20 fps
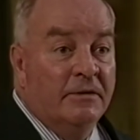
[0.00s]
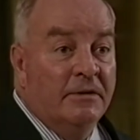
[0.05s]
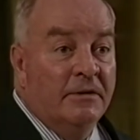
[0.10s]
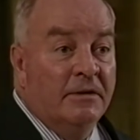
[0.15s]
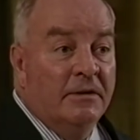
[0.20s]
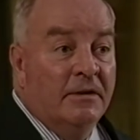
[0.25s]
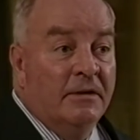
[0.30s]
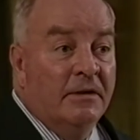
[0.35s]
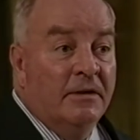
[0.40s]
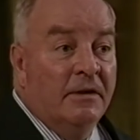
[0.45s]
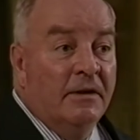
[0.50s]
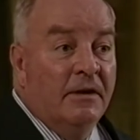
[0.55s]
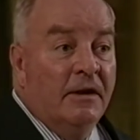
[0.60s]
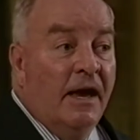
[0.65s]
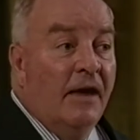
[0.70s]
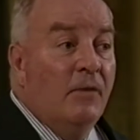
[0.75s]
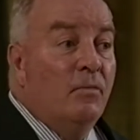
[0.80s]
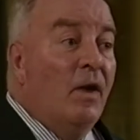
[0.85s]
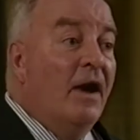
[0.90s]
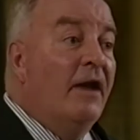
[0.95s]

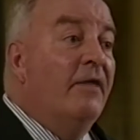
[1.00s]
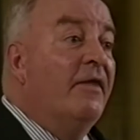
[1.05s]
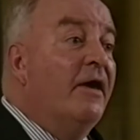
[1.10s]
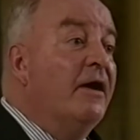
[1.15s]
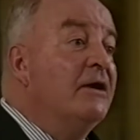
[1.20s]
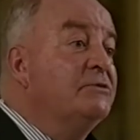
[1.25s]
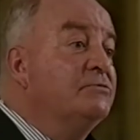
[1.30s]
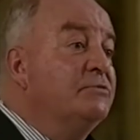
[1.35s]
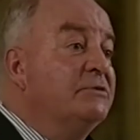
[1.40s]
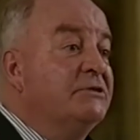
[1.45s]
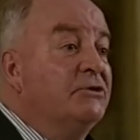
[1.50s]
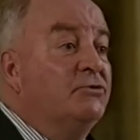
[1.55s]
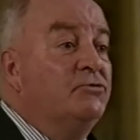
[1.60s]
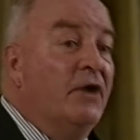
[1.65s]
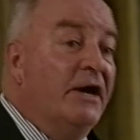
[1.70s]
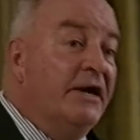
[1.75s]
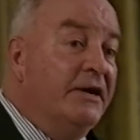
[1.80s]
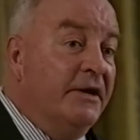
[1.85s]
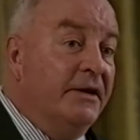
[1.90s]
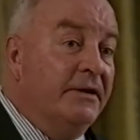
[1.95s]
And one of those was a
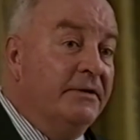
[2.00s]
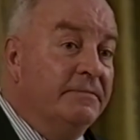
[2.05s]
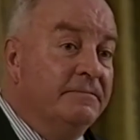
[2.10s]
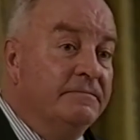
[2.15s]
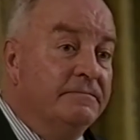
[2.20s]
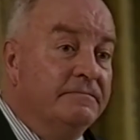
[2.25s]
traitor.